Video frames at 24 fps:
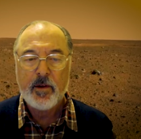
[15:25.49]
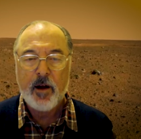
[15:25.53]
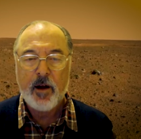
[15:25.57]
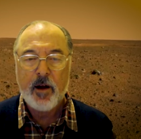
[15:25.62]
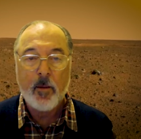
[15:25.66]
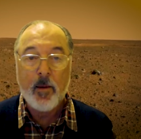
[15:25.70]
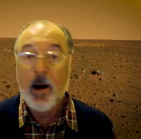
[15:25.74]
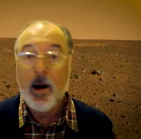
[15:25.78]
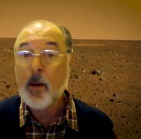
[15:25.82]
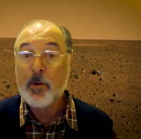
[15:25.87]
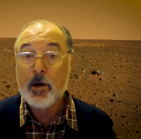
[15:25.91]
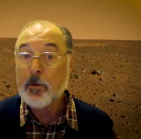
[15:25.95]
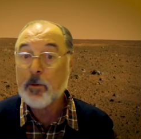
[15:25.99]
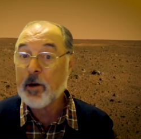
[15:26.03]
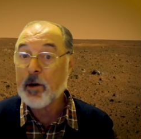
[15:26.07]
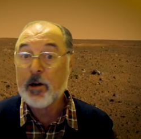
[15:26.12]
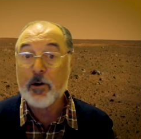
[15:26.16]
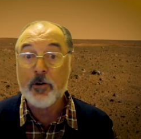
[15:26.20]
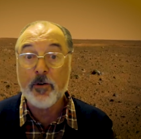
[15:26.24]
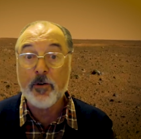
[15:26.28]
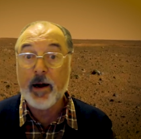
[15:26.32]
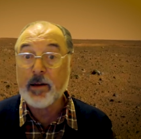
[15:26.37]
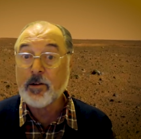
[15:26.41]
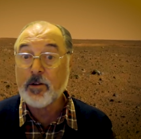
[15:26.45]
I'm happy to be uh,
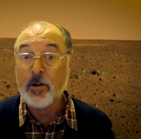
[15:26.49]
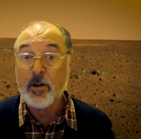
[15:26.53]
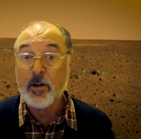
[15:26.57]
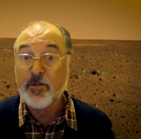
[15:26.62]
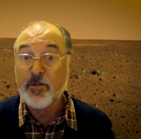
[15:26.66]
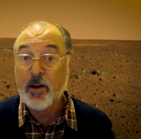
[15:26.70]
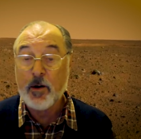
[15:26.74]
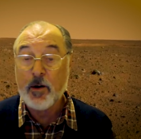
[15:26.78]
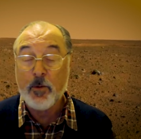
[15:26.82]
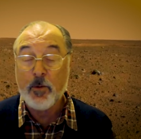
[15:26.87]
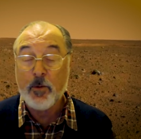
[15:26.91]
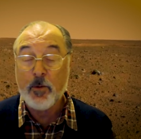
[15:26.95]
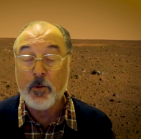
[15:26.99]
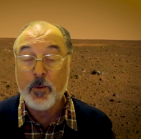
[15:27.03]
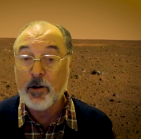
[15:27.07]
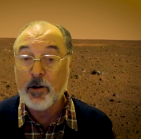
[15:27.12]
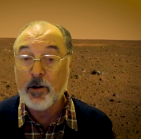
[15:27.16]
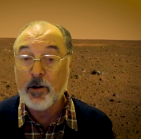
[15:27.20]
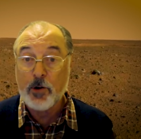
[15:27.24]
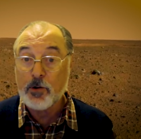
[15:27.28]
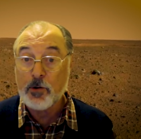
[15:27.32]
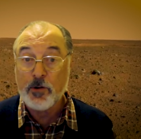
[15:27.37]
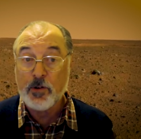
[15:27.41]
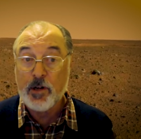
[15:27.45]
corrected if anyone oh.
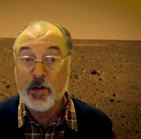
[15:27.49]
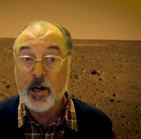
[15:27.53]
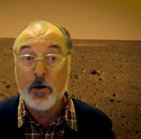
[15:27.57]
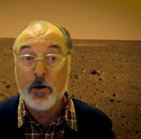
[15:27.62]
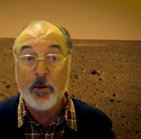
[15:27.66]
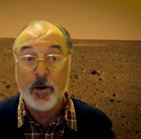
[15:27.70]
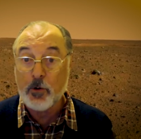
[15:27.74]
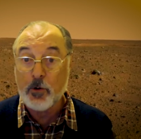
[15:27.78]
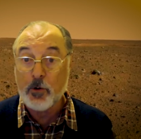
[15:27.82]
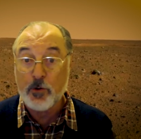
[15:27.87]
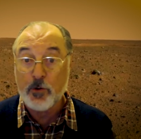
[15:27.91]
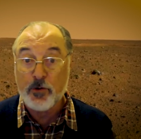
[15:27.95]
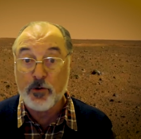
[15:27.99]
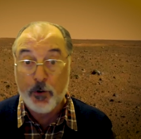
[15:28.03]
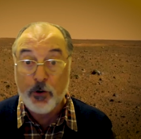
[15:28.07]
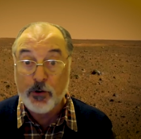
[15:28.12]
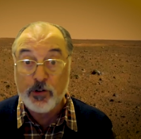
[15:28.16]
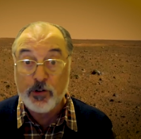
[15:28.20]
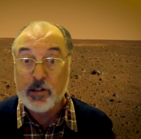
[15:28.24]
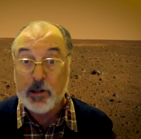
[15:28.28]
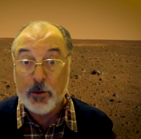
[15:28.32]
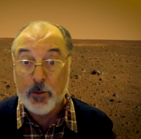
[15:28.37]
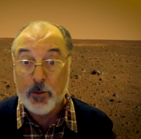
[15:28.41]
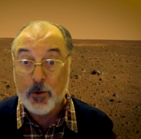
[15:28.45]
knows, if anyone is
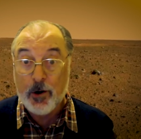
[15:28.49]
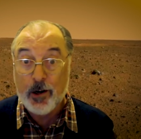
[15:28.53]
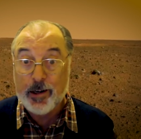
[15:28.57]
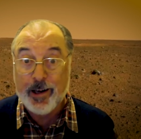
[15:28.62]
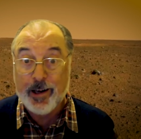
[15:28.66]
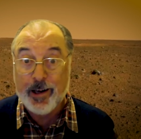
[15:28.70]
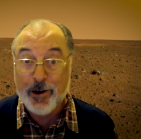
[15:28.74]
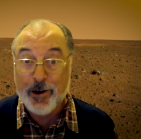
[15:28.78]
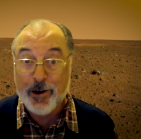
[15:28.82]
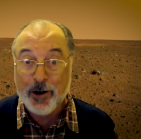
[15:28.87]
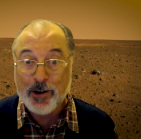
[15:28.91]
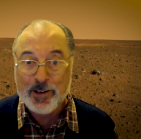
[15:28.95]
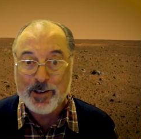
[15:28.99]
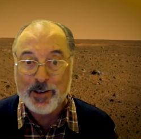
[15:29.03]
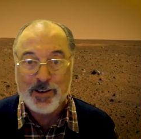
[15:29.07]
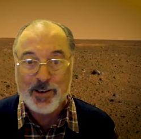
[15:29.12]
furiously working on it,